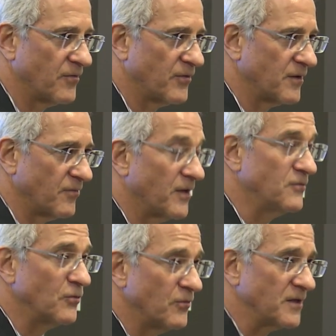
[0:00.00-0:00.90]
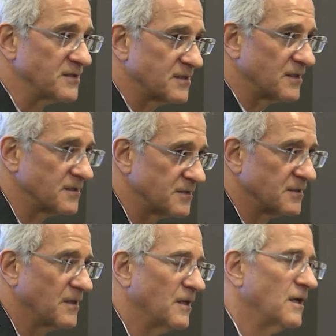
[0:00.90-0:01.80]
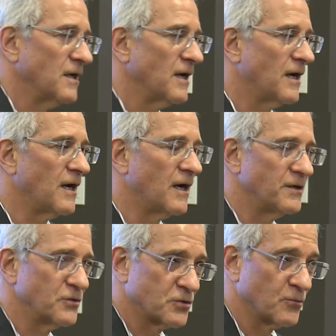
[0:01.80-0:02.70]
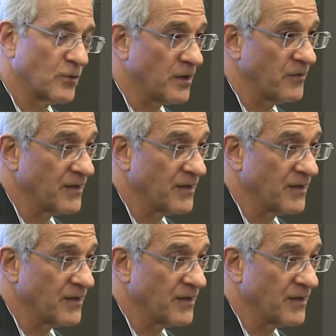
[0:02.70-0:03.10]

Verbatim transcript: they, they do these things, uh, you should worry.